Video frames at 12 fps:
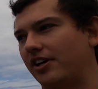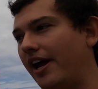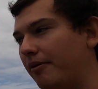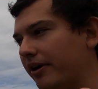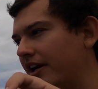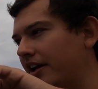So
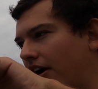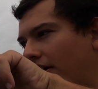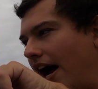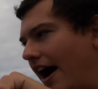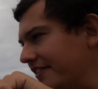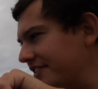yeah, we're going to go
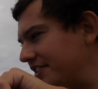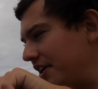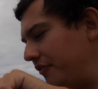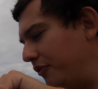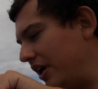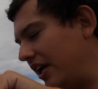out and see
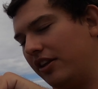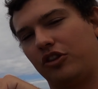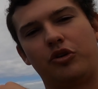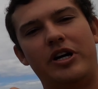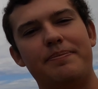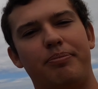if we can
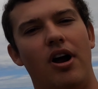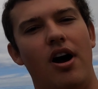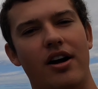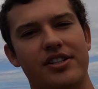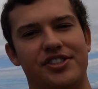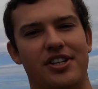
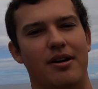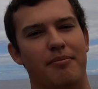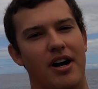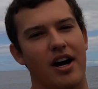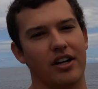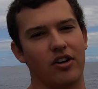three-prong some
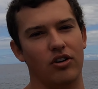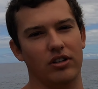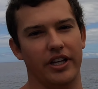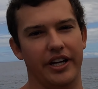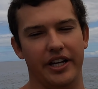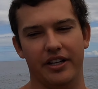
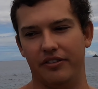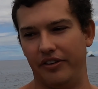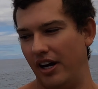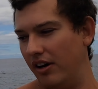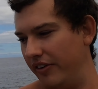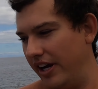cole and a
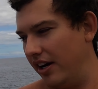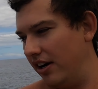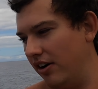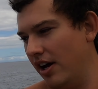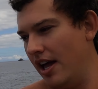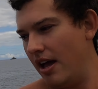
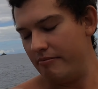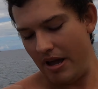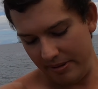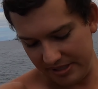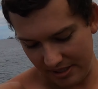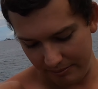veil,
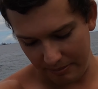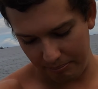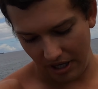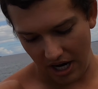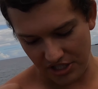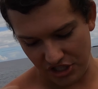maybe some
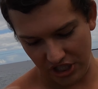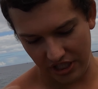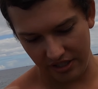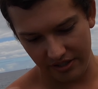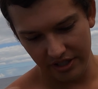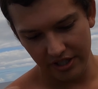
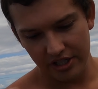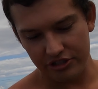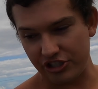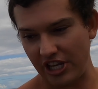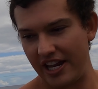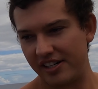impachi.
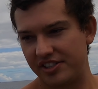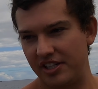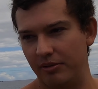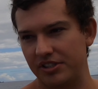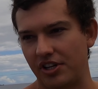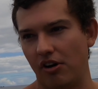Just kind of see
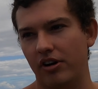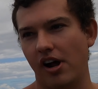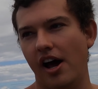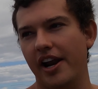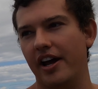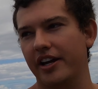what's going
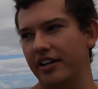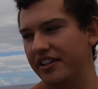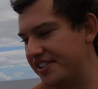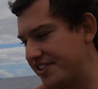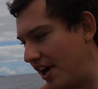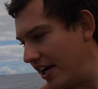on out here.
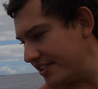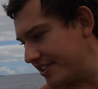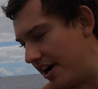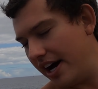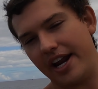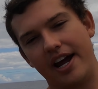The sun's
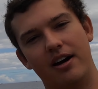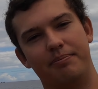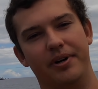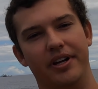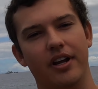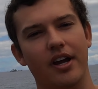not out,
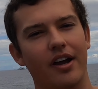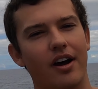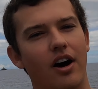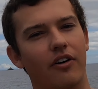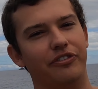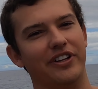but
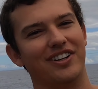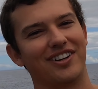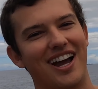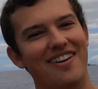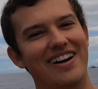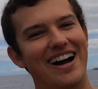hopefully it'll
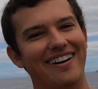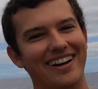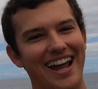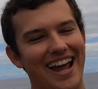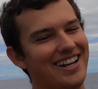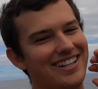come out
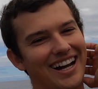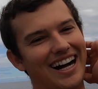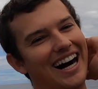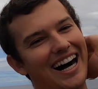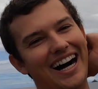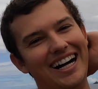and
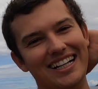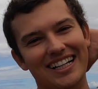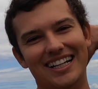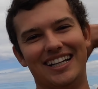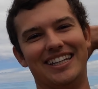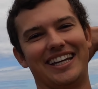
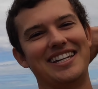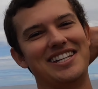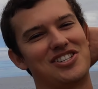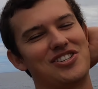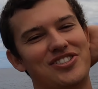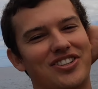the
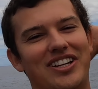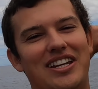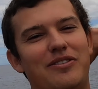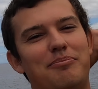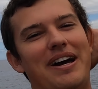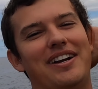conditions will get
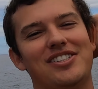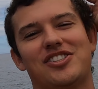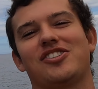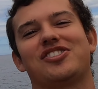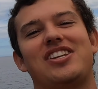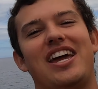even better.
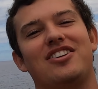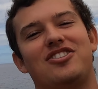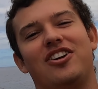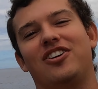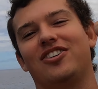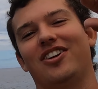So stay
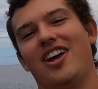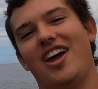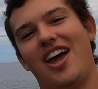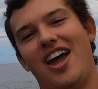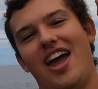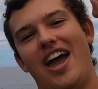tuned
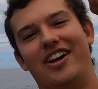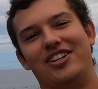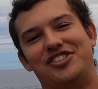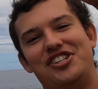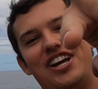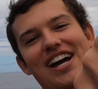and I'll
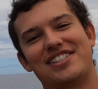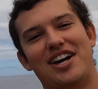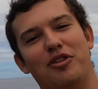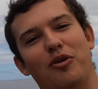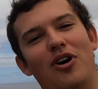see you guys out in the